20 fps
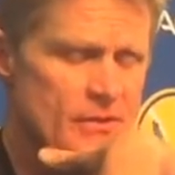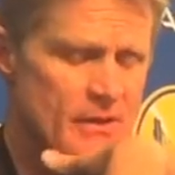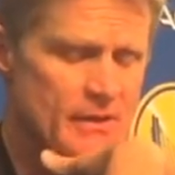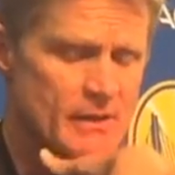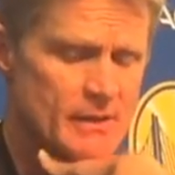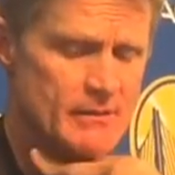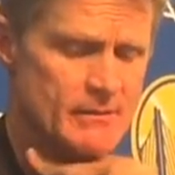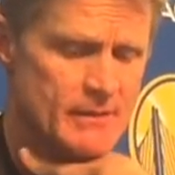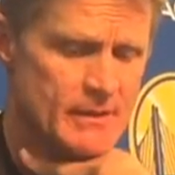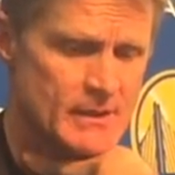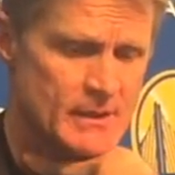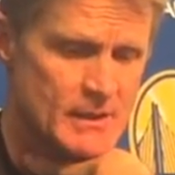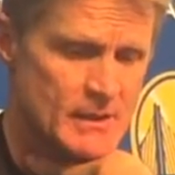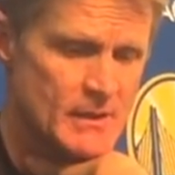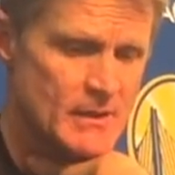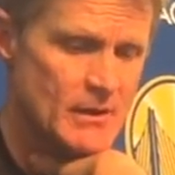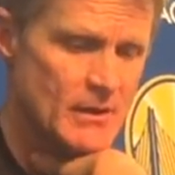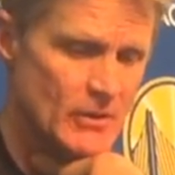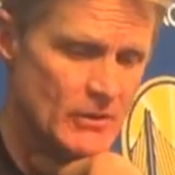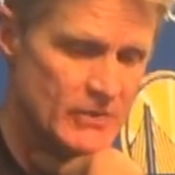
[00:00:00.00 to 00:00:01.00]
Uh,
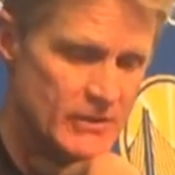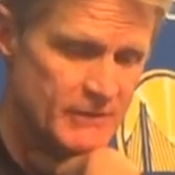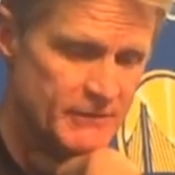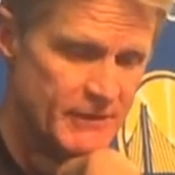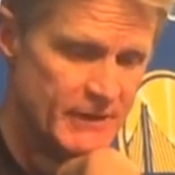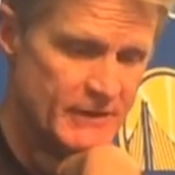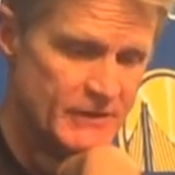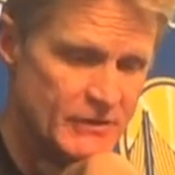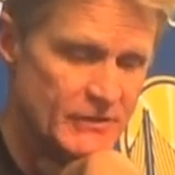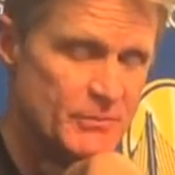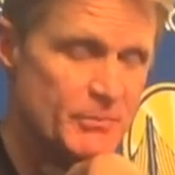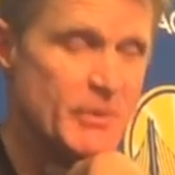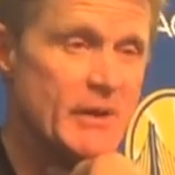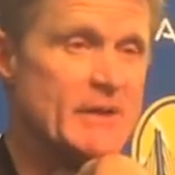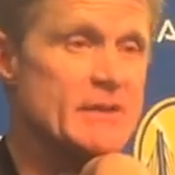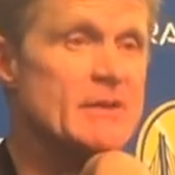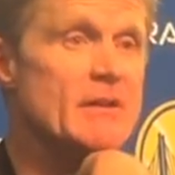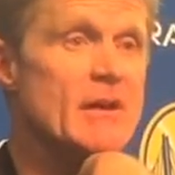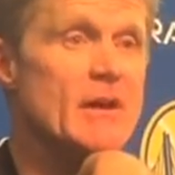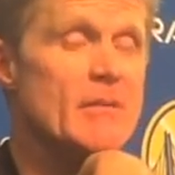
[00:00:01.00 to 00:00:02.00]
our defense has
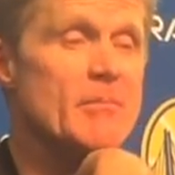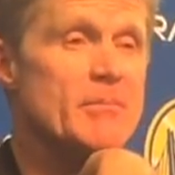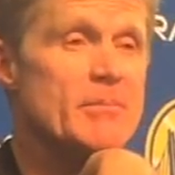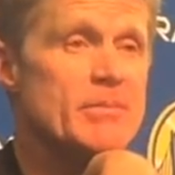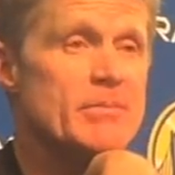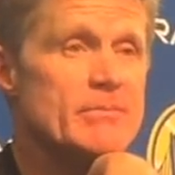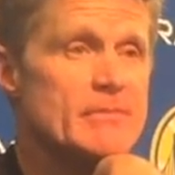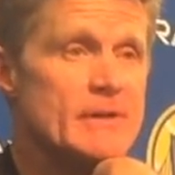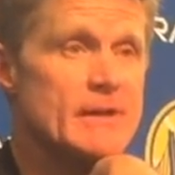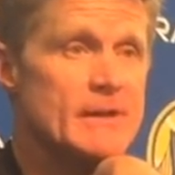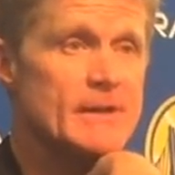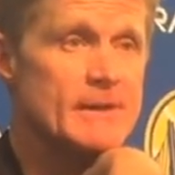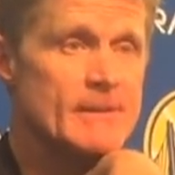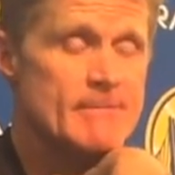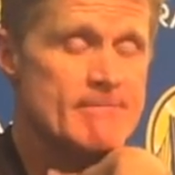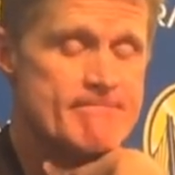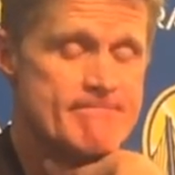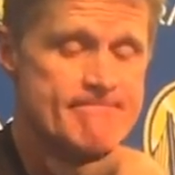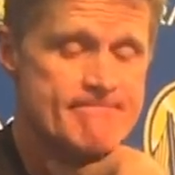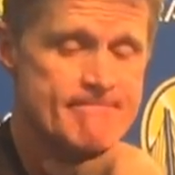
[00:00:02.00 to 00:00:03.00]
picked up.
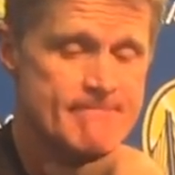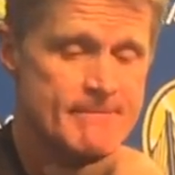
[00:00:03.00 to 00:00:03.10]
Um,